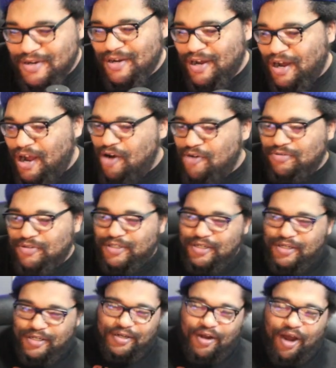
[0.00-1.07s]
Oh,
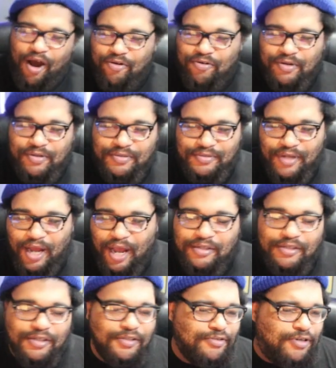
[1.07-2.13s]
good. Oh,
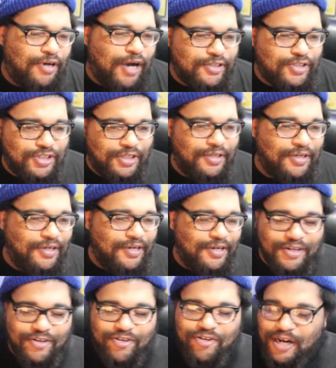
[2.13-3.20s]
crunch.
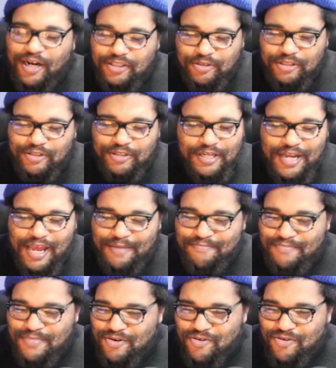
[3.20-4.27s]
Crunch, are you getting that
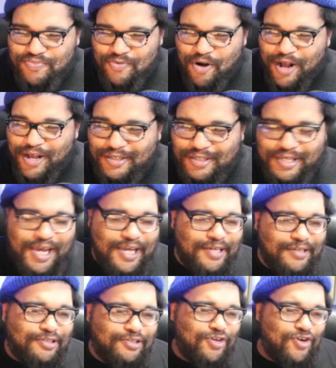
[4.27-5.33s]
middle, boy?
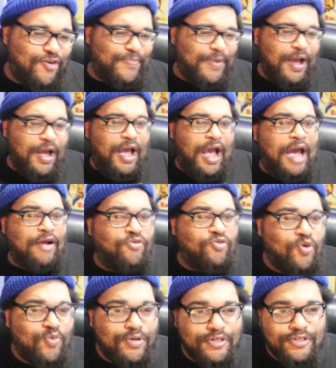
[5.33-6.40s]
king syrup. I don't
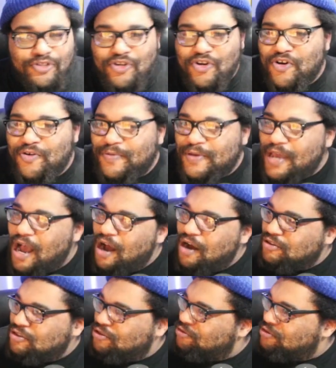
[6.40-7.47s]
know what syrup
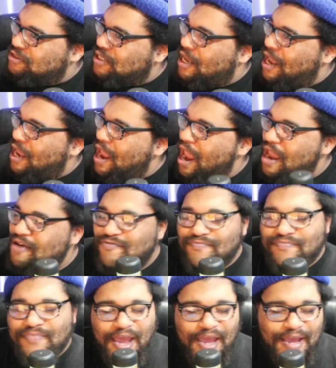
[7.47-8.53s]
y'all used to have,
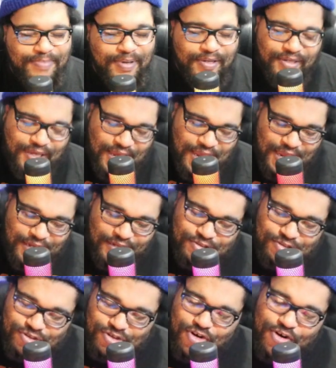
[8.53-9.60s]
man, but king
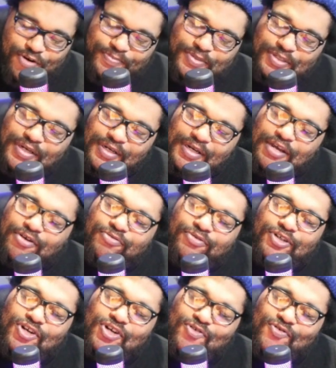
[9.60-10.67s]
syrup still
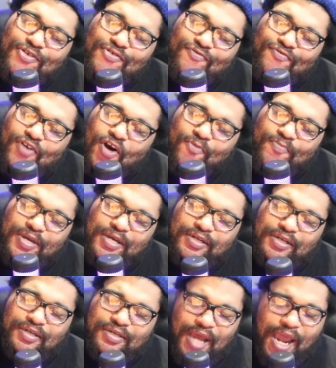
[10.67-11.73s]
do it for me
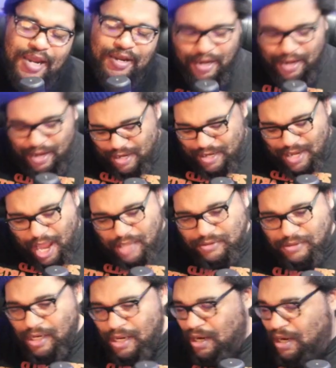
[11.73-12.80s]
today.
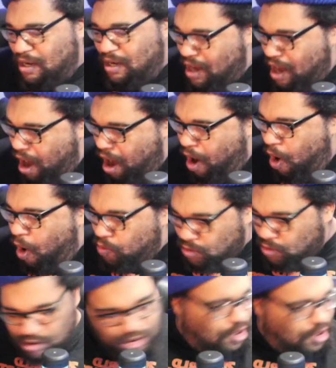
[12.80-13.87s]
Yes, Lord.